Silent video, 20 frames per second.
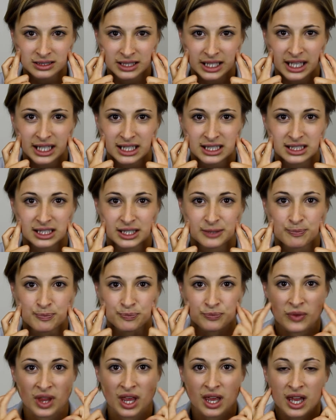And
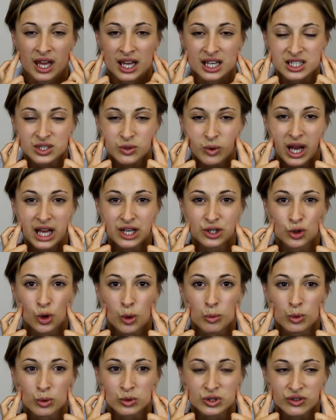It's quite
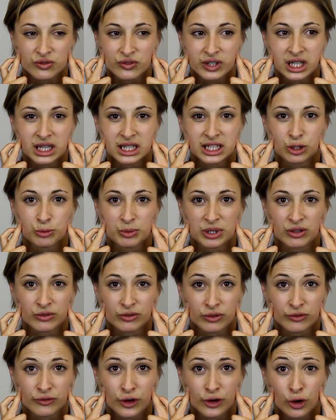normal to feel a little bit of
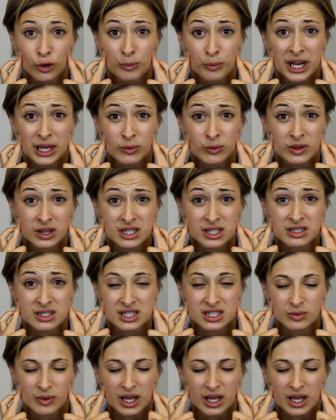referral pain with this as